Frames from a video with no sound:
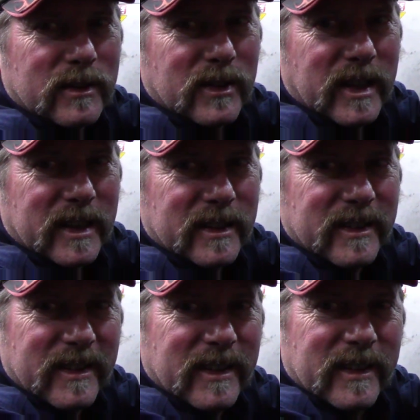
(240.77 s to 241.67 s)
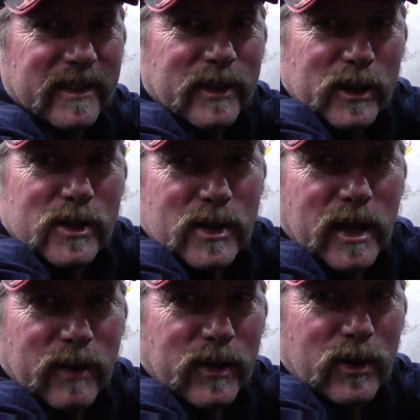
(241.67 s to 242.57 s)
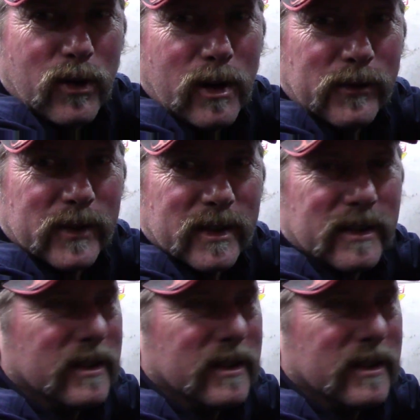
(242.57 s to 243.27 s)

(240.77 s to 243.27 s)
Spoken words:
like the inside of a coffin.